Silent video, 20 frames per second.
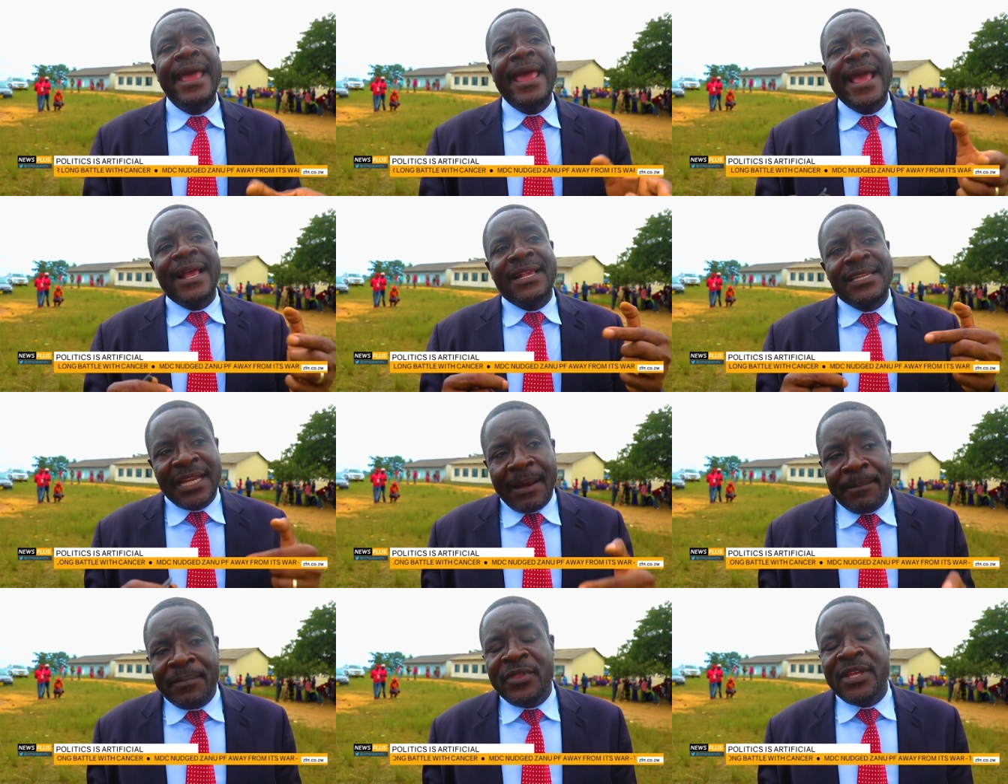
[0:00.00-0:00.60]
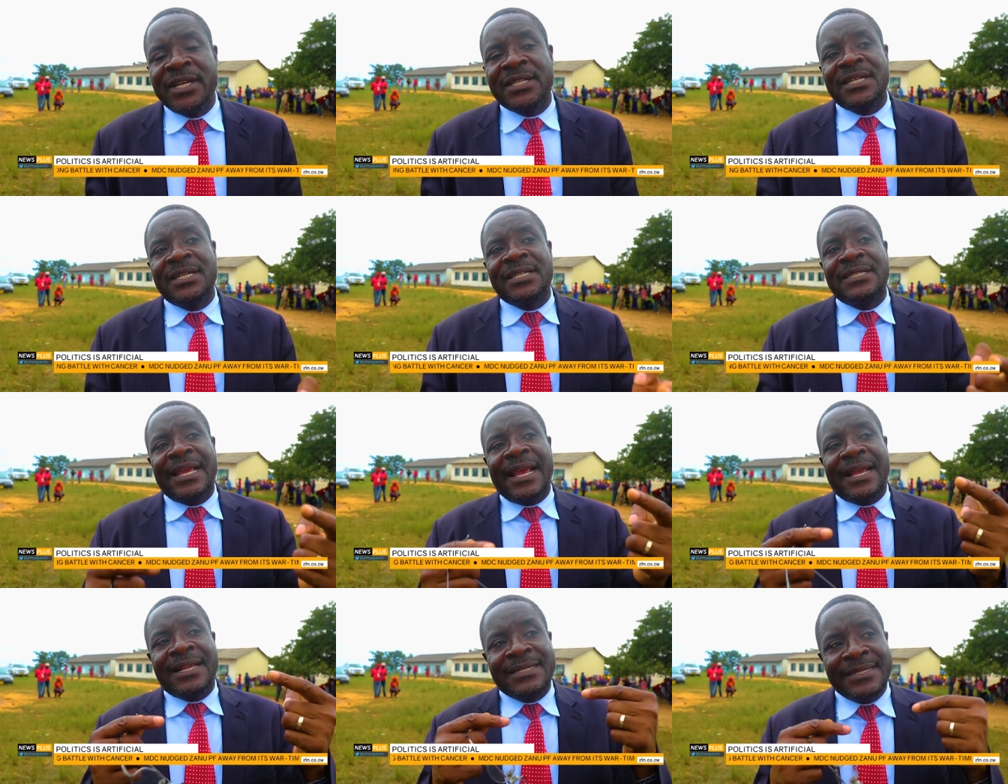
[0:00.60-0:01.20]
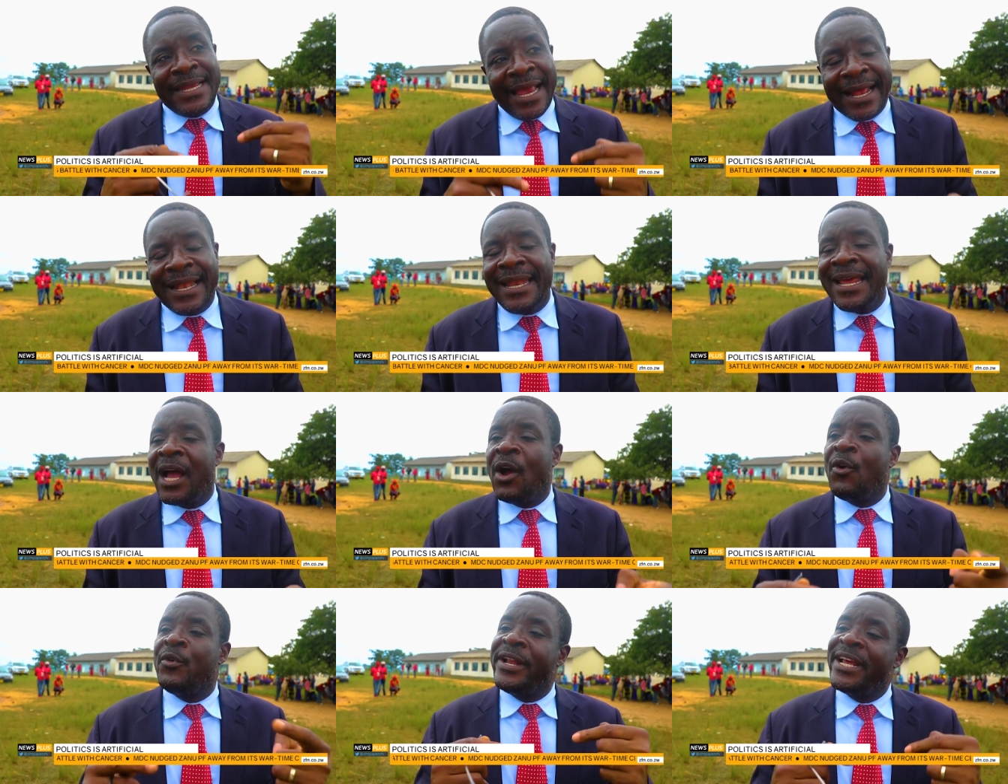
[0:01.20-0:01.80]
Except this is exactly
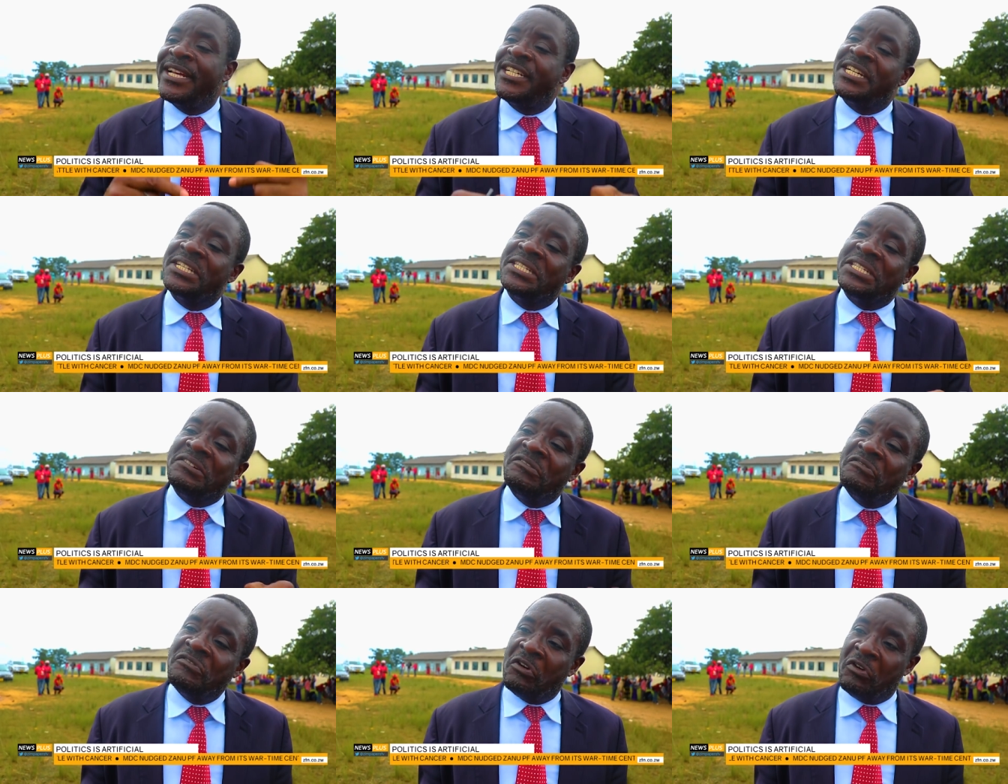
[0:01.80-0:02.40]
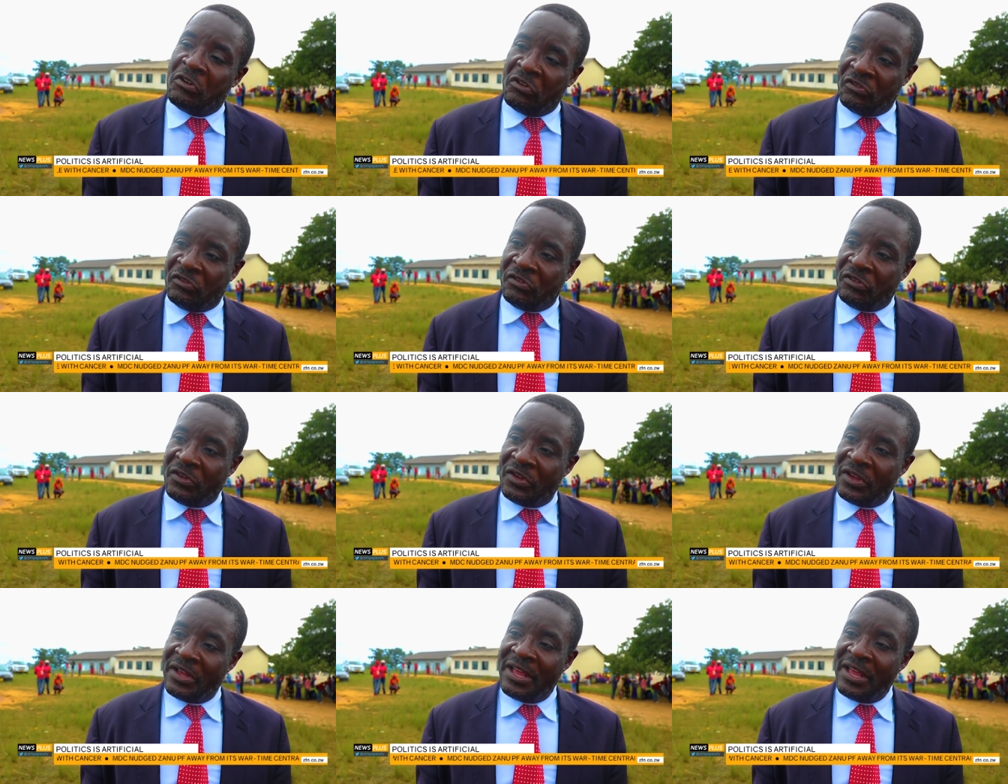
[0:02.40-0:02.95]
how nations evolve.